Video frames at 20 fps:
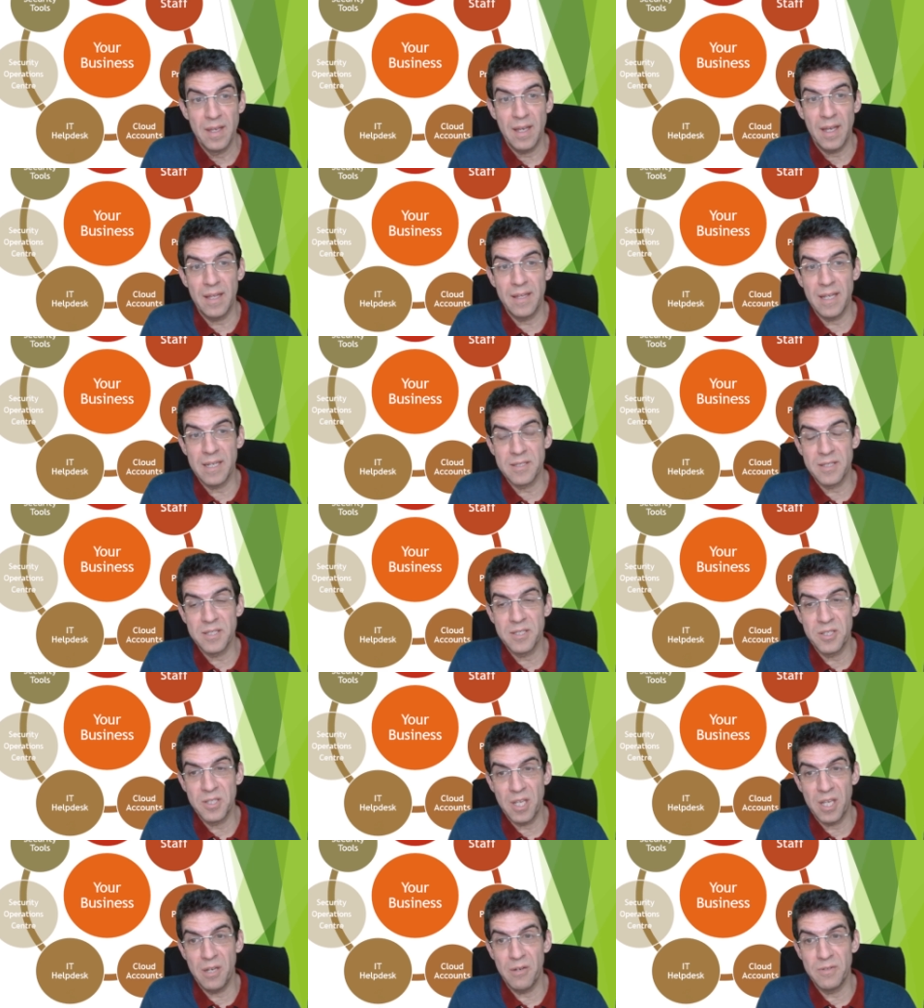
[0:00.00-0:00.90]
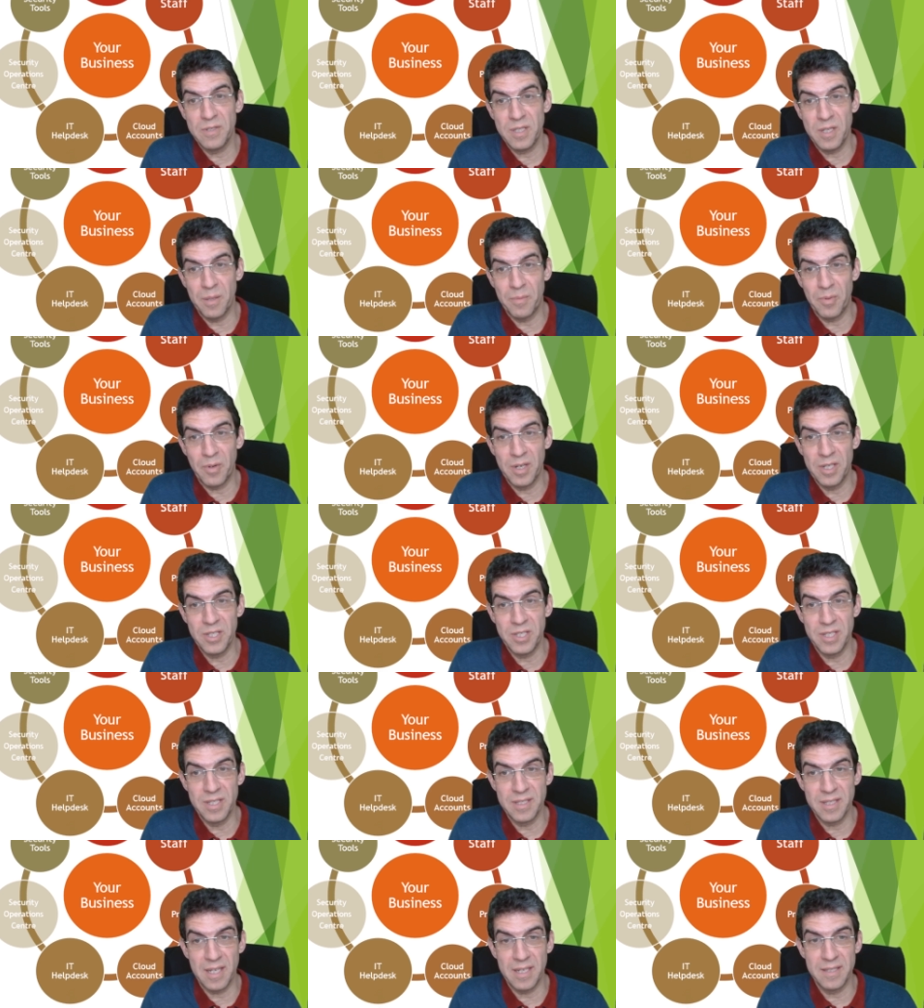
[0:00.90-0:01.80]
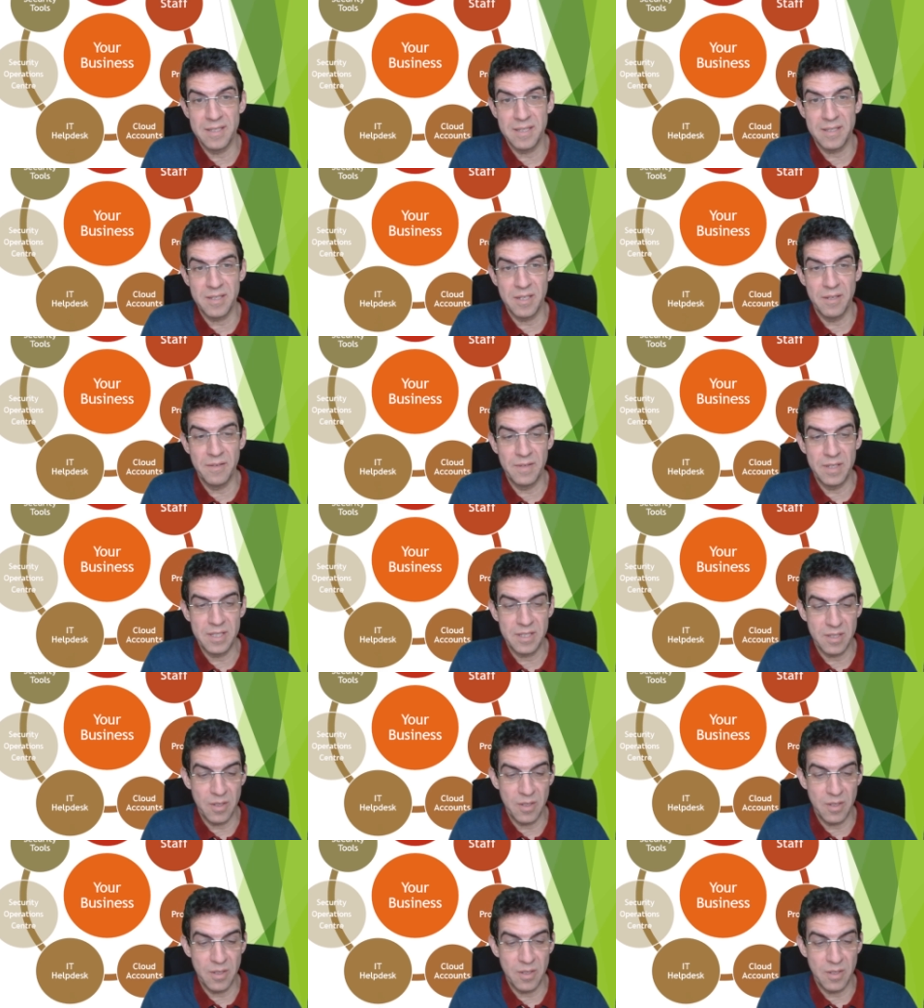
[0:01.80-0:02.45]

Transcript: and that's a security operations center service.